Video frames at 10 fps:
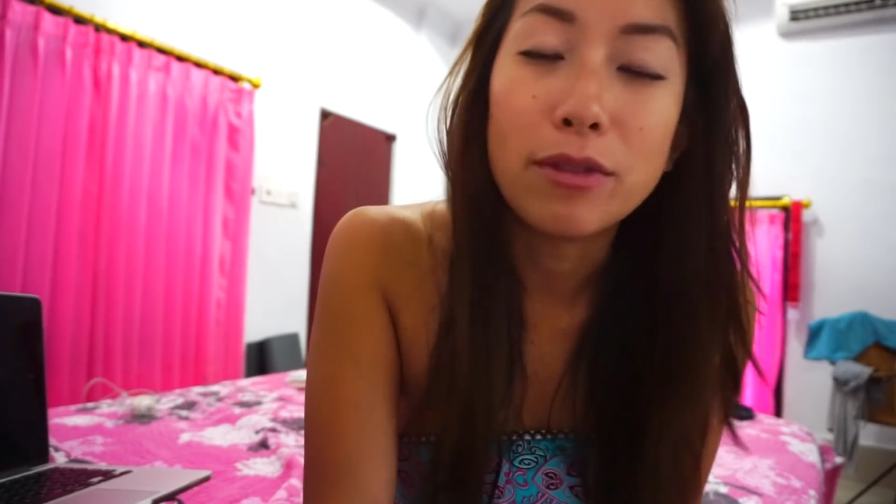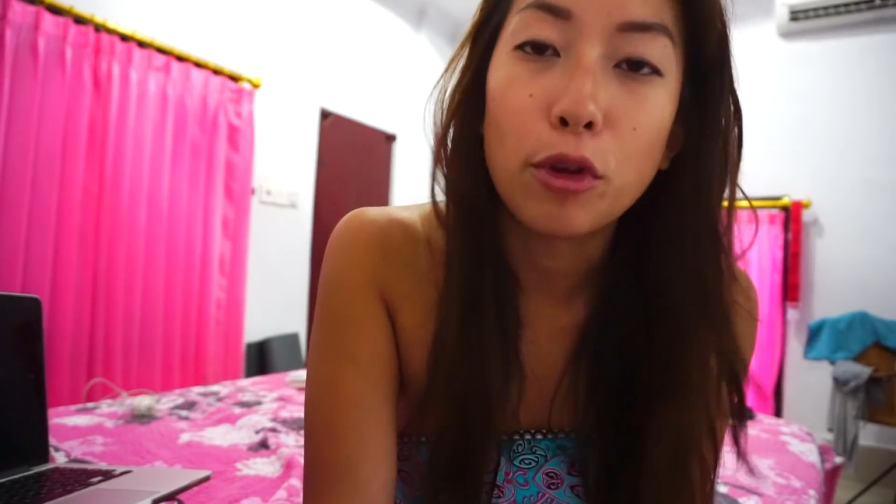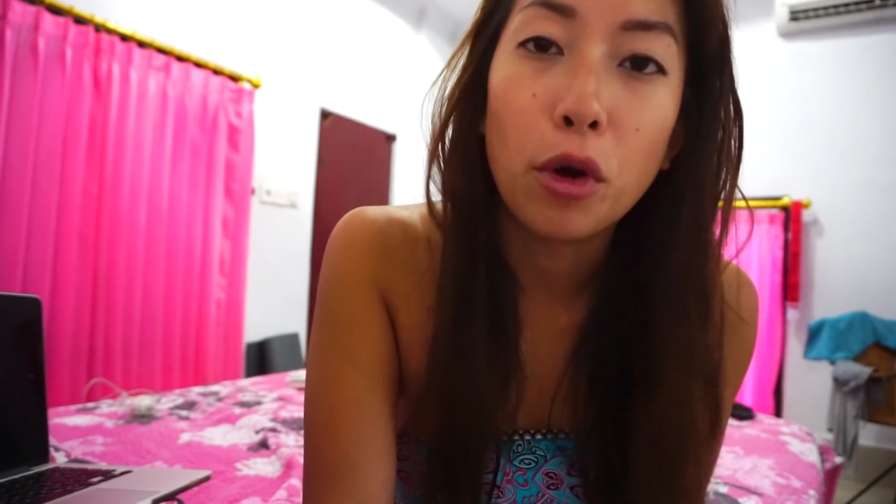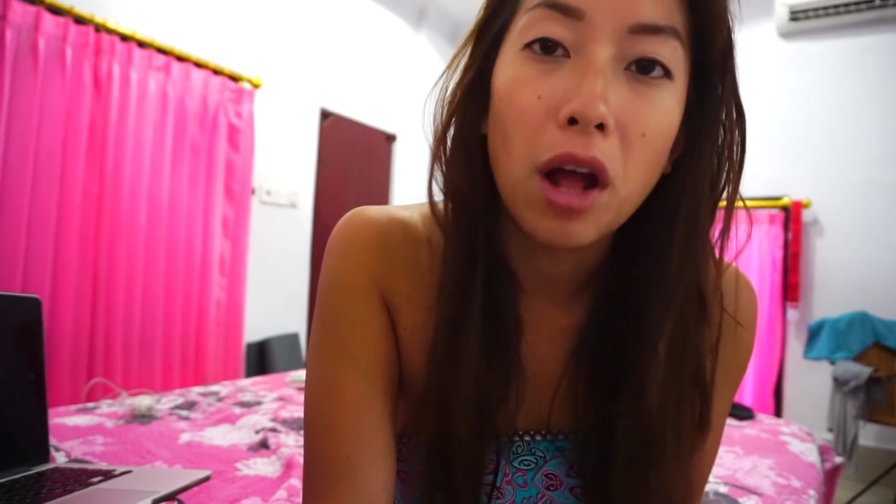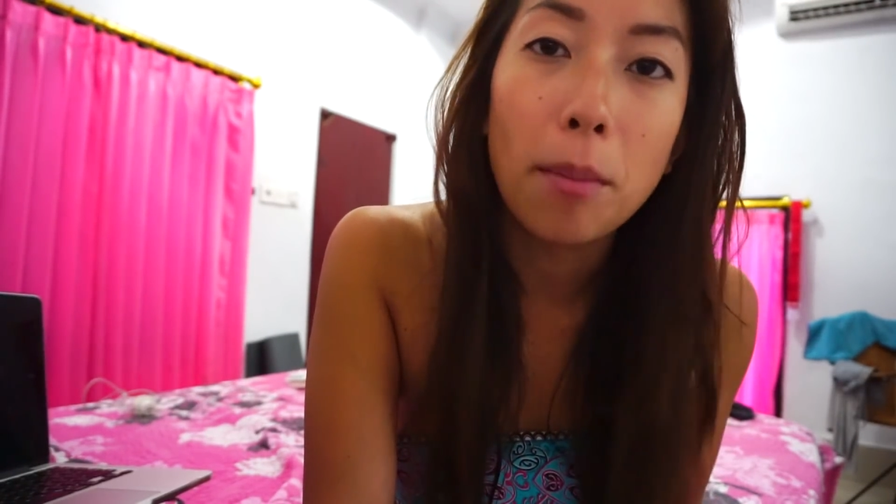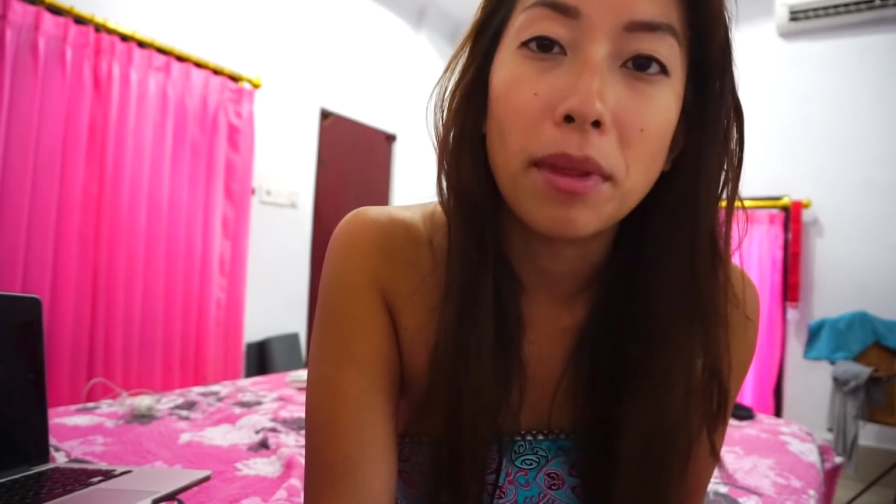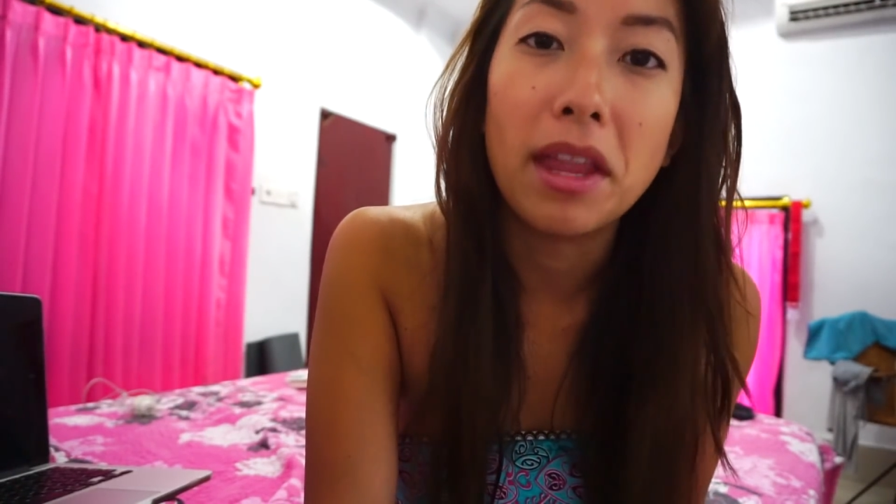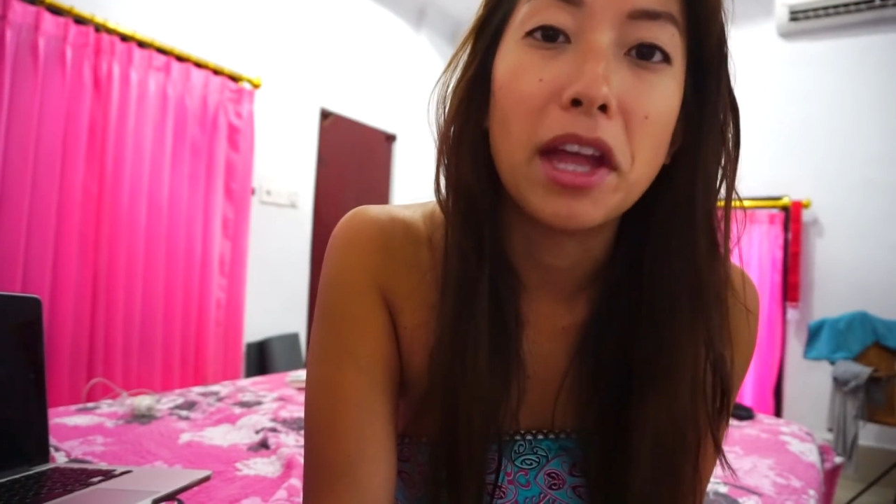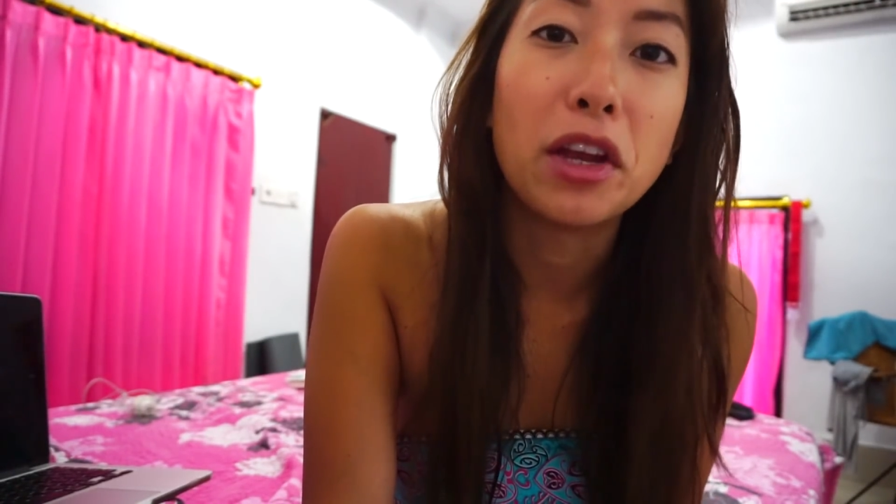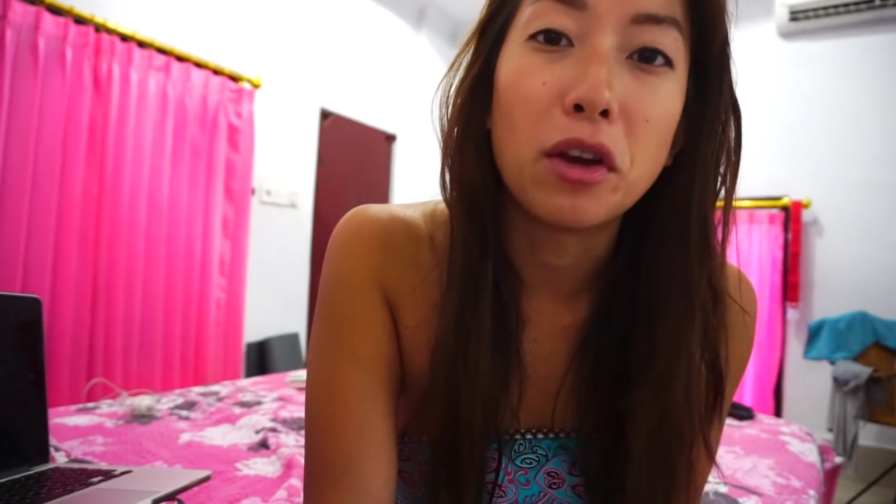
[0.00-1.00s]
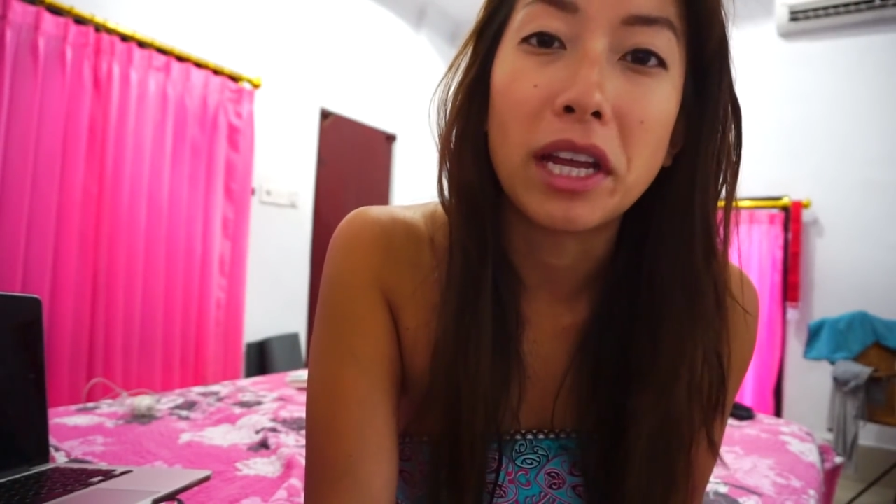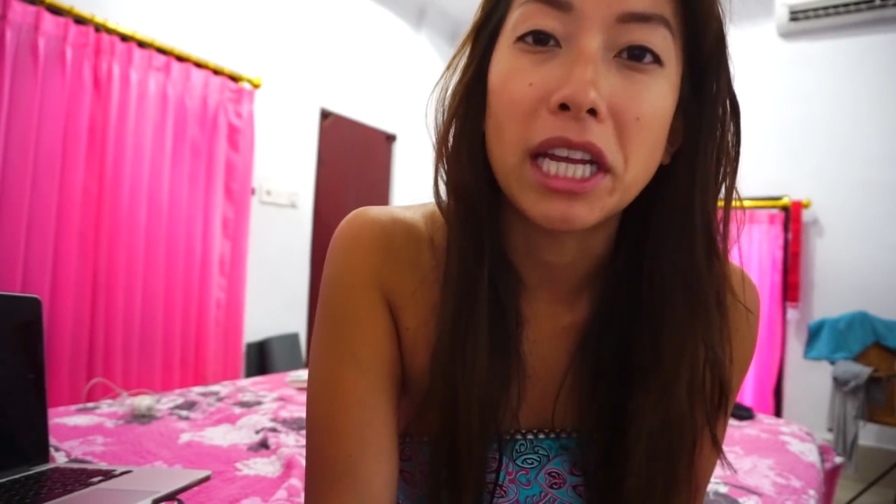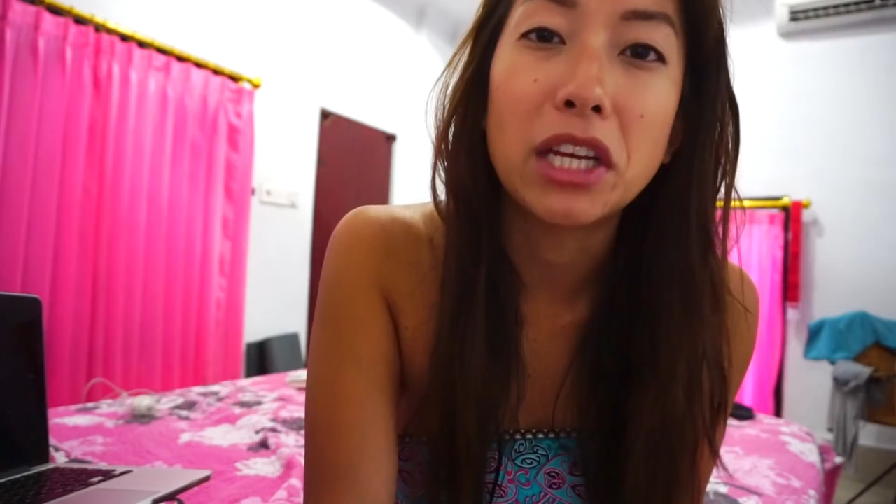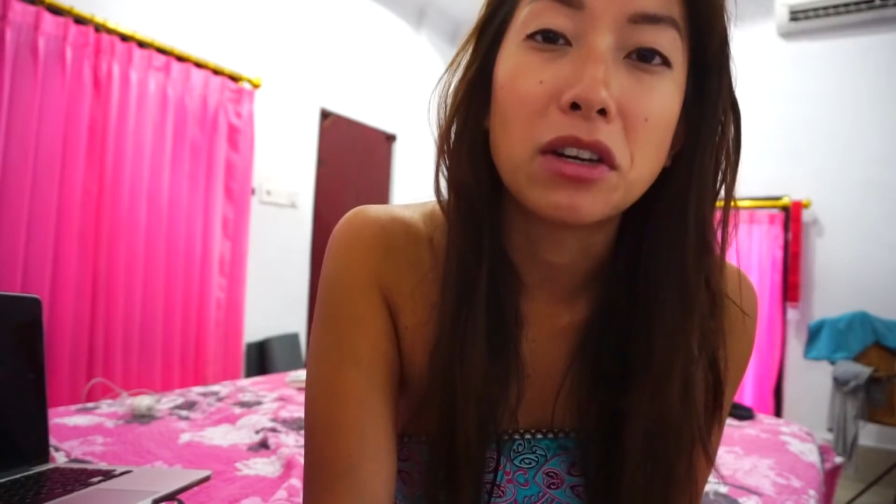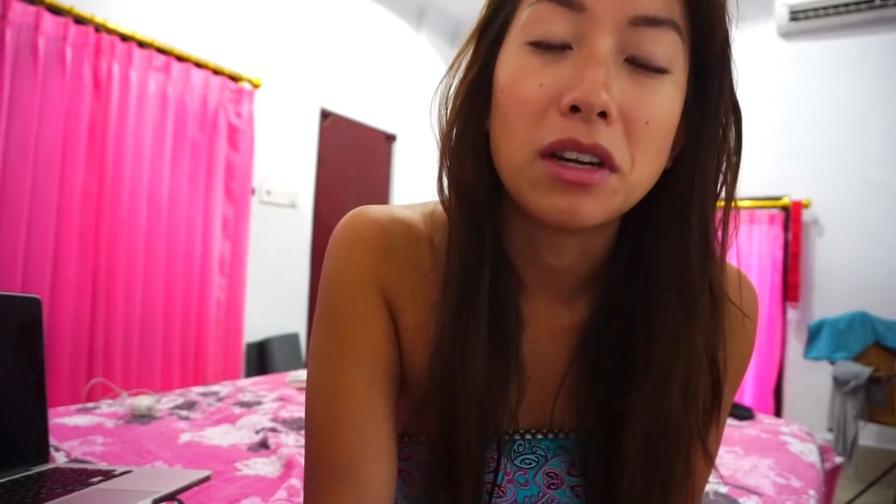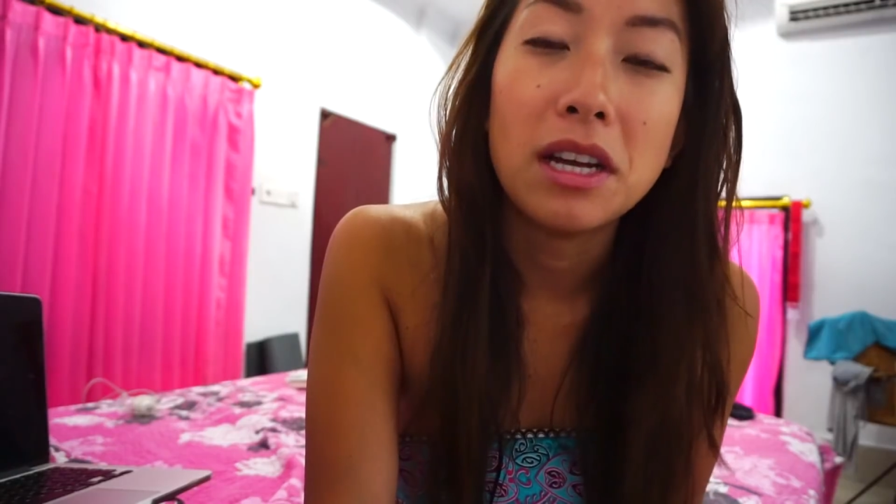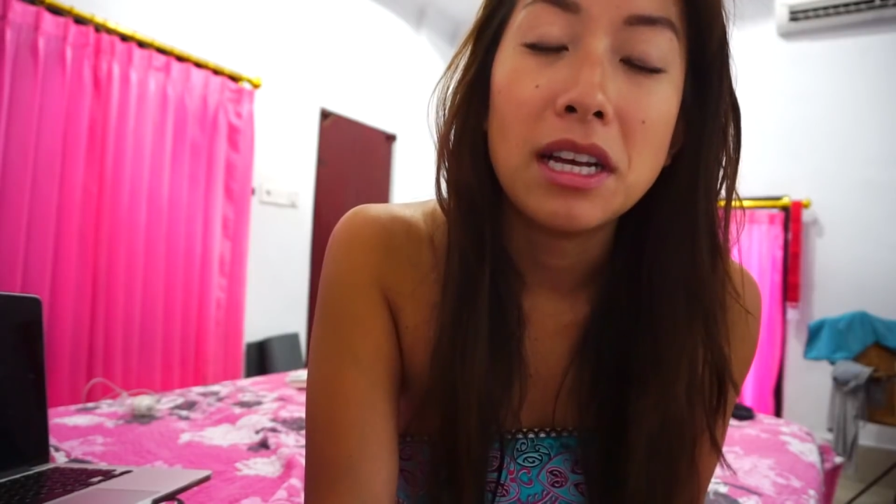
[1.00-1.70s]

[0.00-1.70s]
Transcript: have grown up and then you're like in your